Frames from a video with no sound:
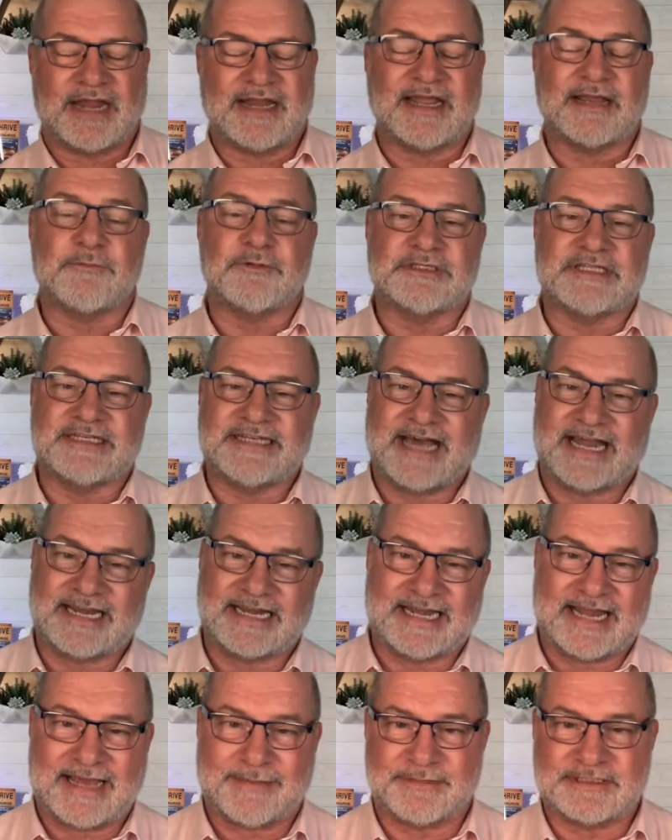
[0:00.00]
like what the Dalai
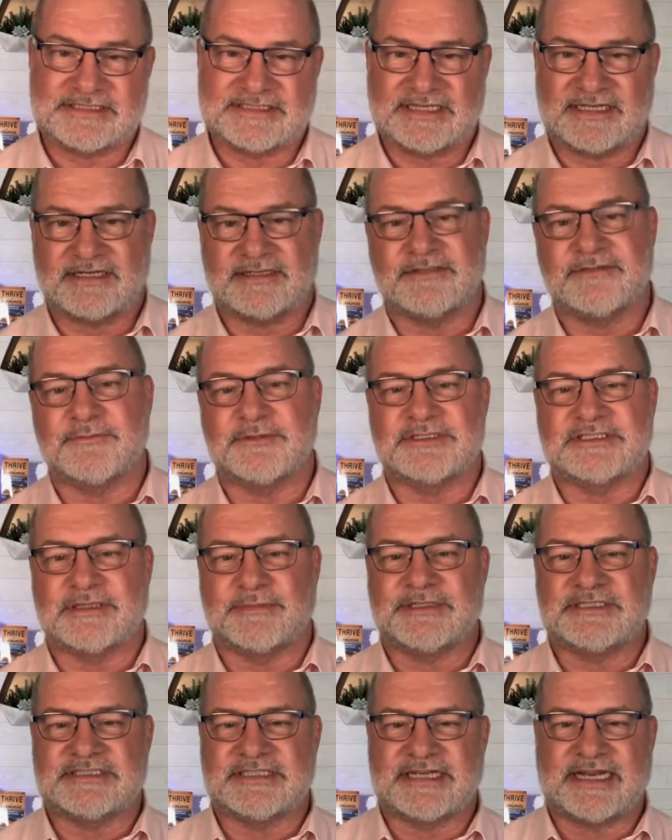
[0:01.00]
Lama said when
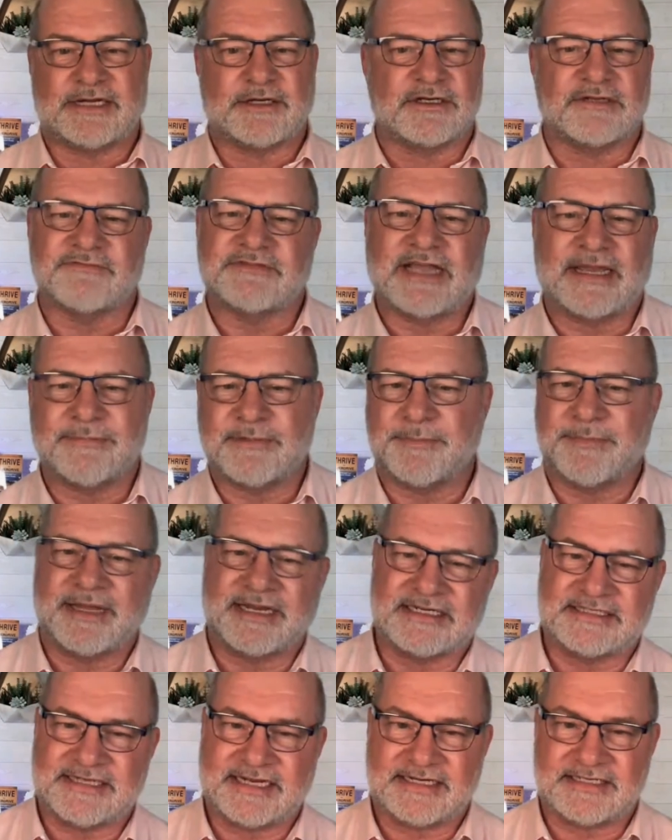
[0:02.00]
somebody said, I don't have time to meditate.